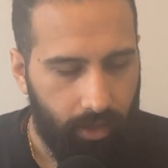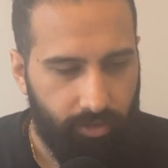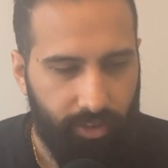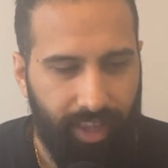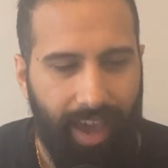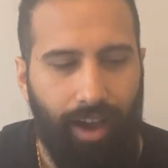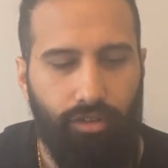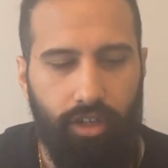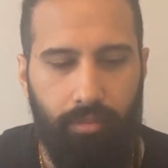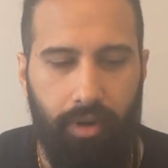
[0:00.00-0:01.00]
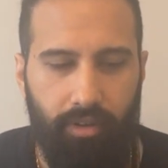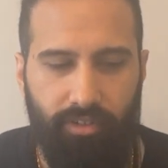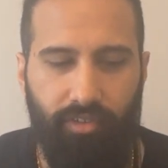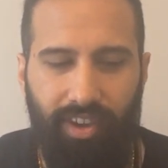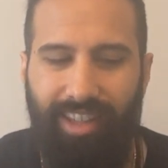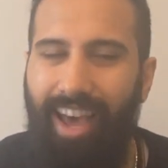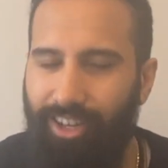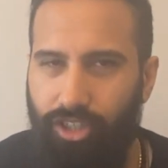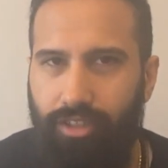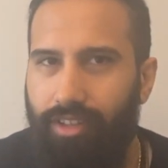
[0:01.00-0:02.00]
So the outer appearance of
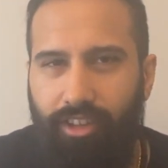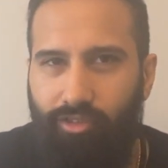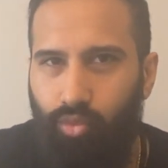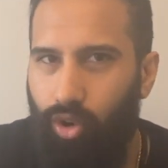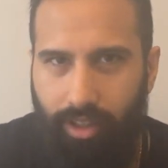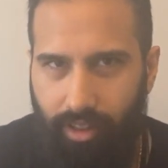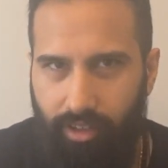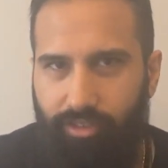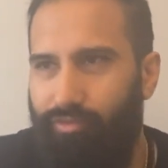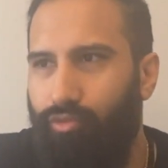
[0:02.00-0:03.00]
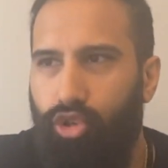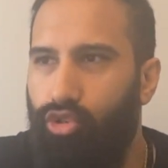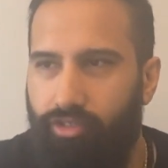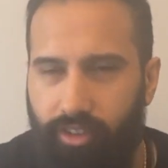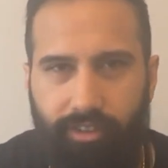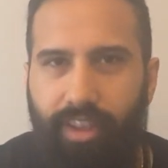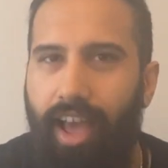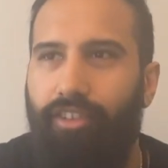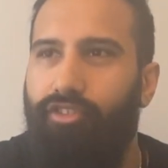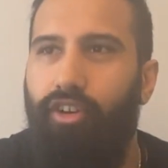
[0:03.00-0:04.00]
inaction is worthless, useless,
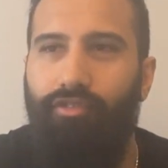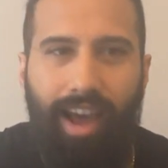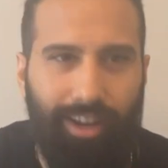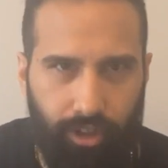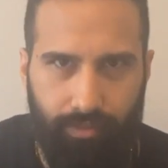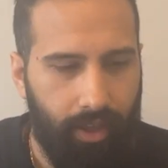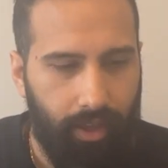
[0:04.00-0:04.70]
has no value.